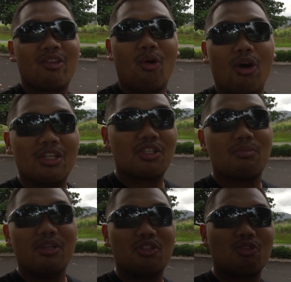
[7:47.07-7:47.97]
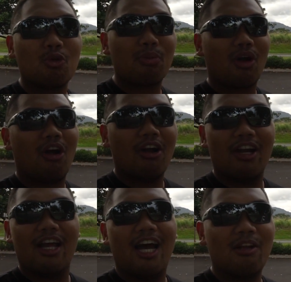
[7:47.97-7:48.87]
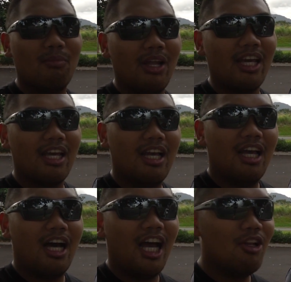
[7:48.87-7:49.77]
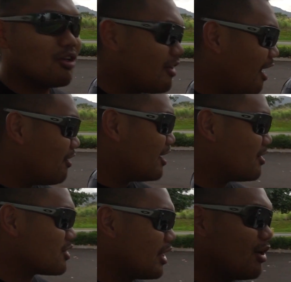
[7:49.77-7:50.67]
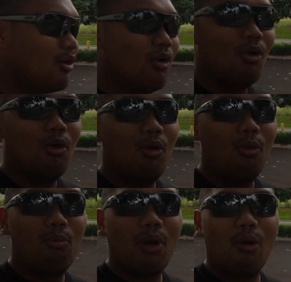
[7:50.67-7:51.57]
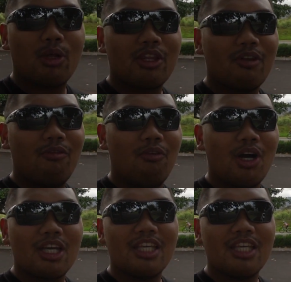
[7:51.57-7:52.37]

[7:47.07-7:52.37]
toe on something super hard, and I'm like, I looked down and I was like, bro, what the fuck